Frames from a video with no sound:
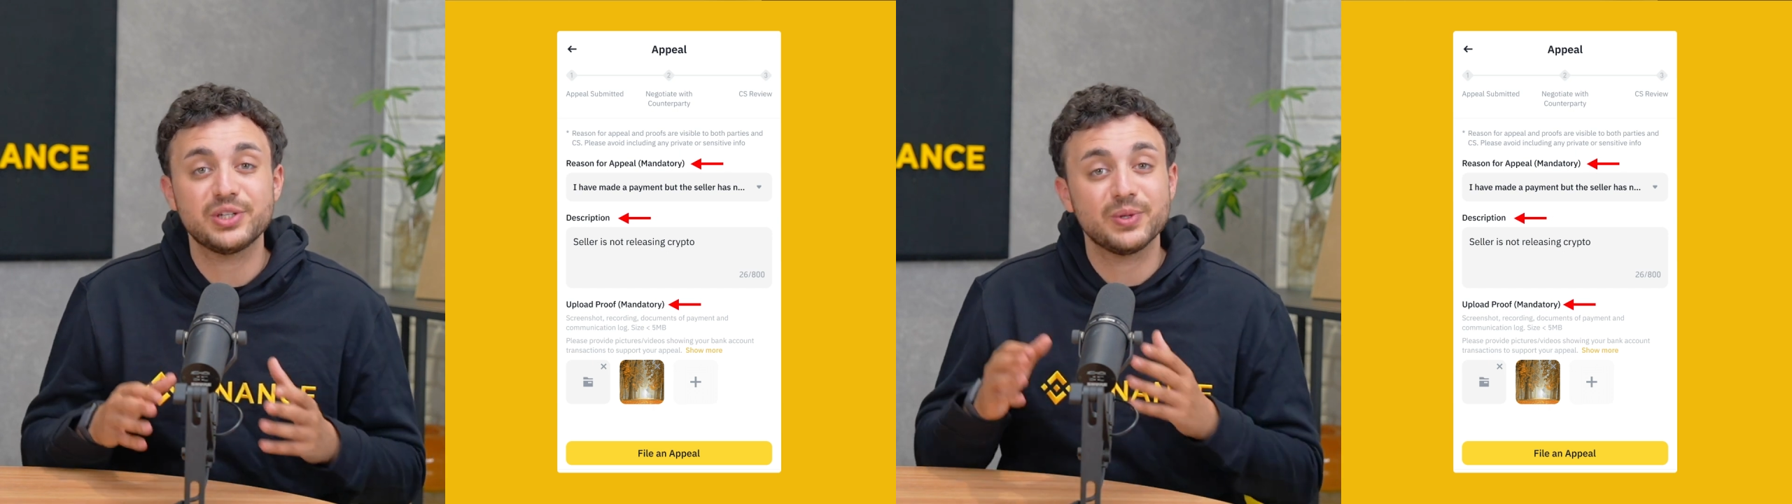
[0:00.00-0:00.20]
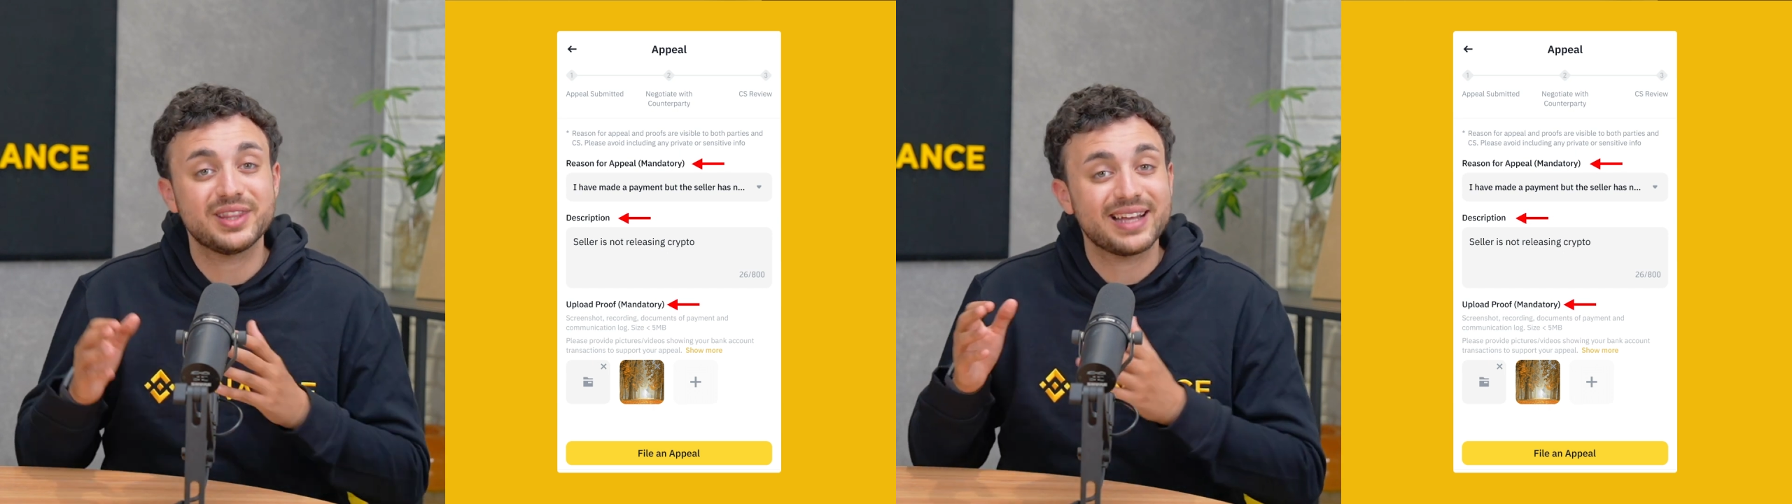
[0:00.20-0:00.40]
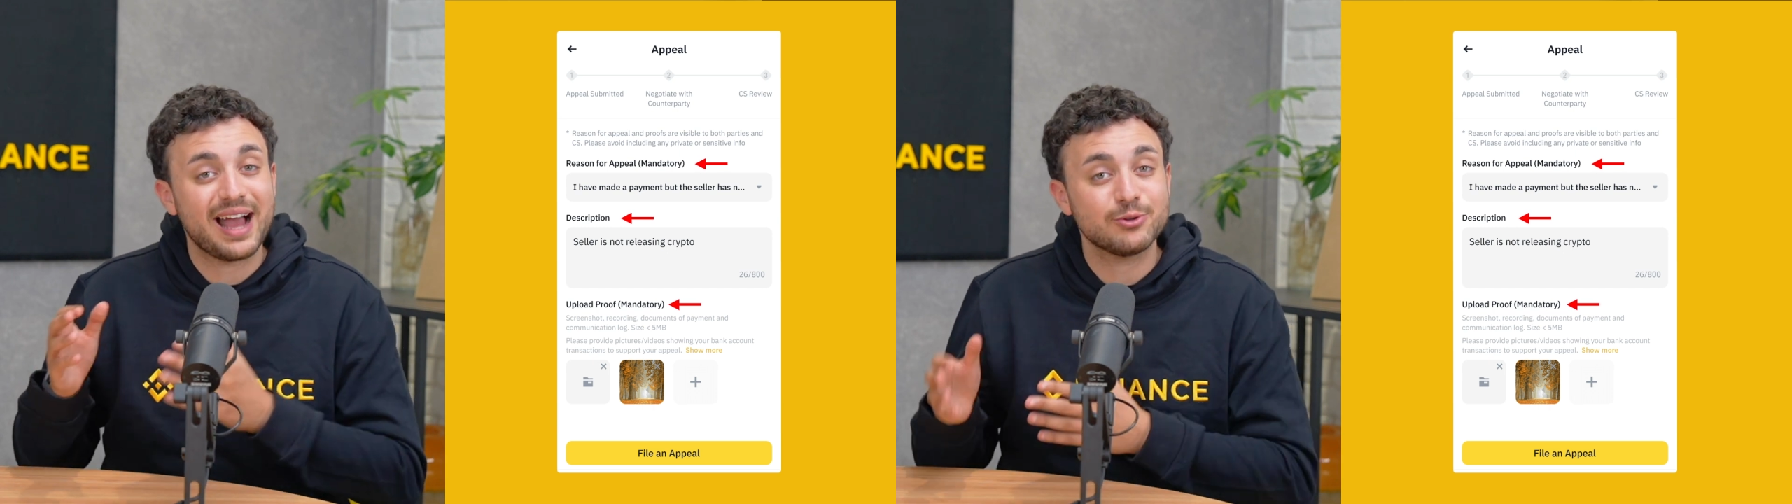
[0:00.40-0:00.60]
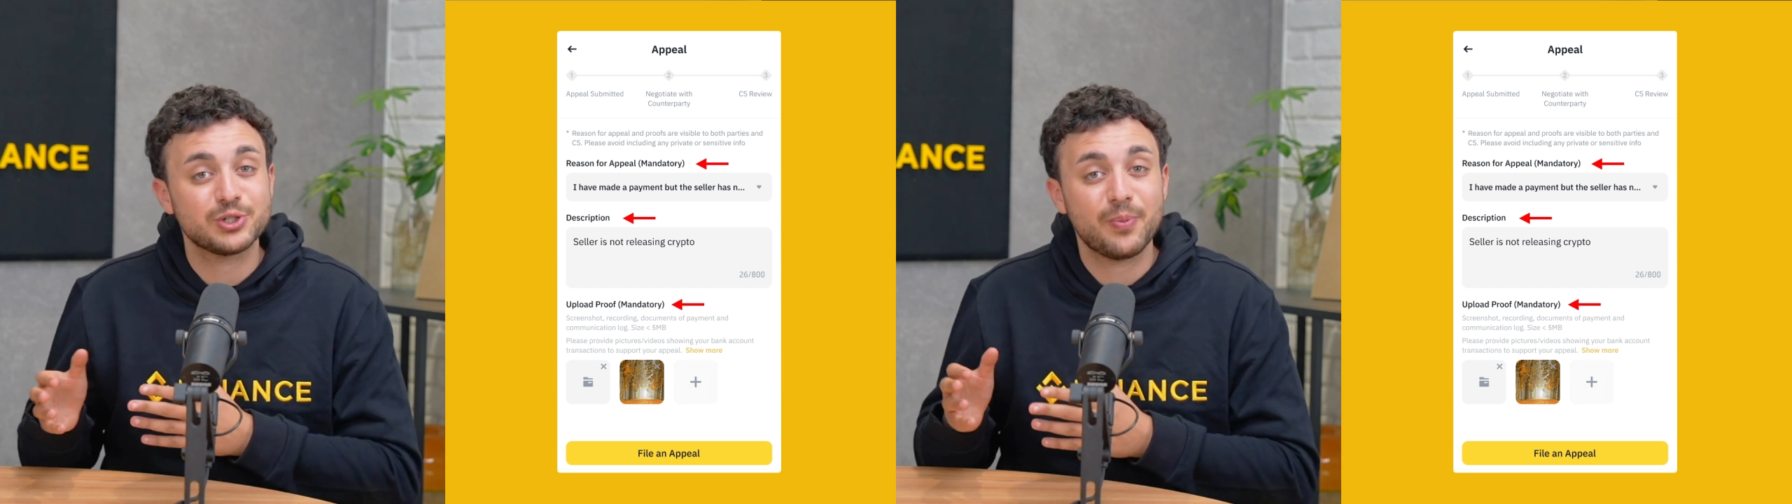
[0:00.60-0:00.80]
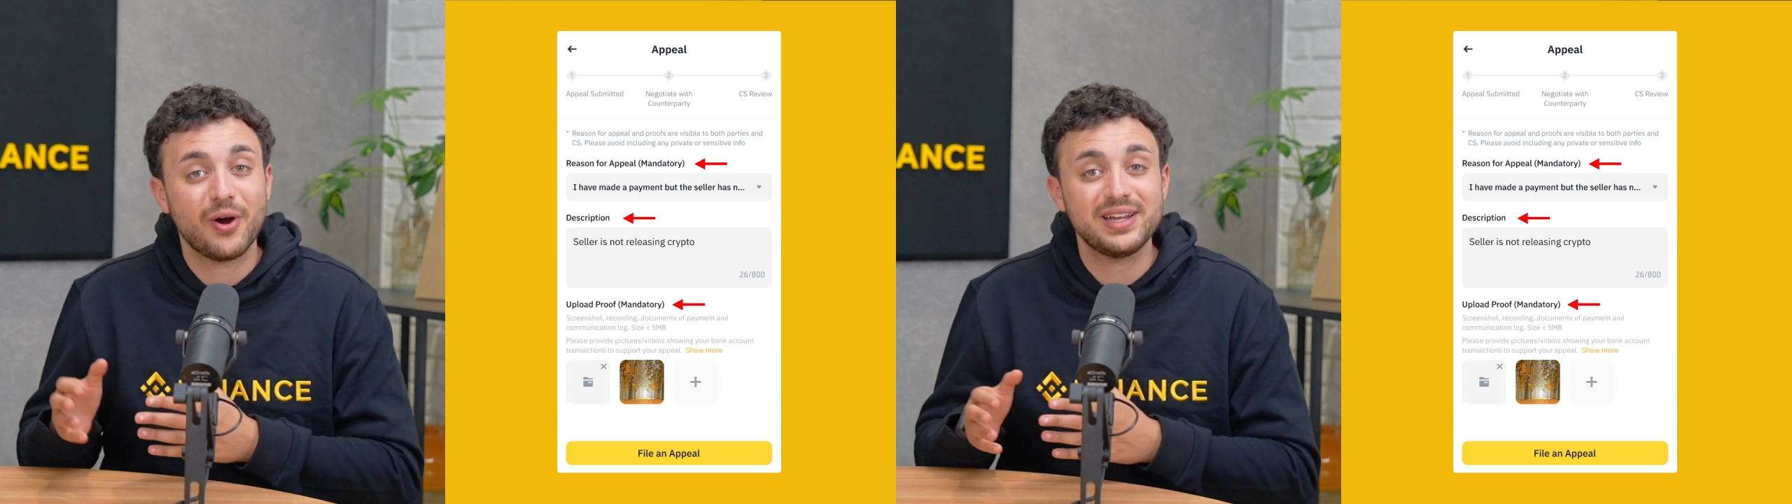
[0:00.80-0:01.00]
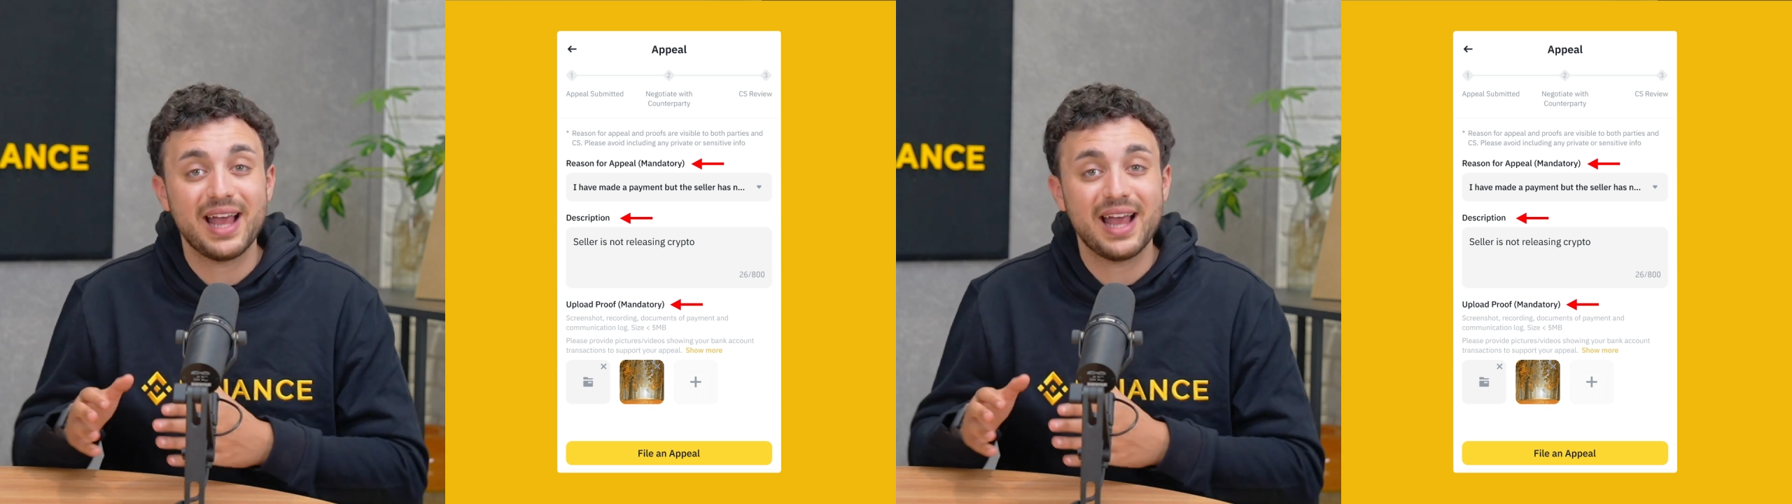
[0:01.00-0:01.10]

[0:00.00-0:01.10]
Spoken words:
with the counterparty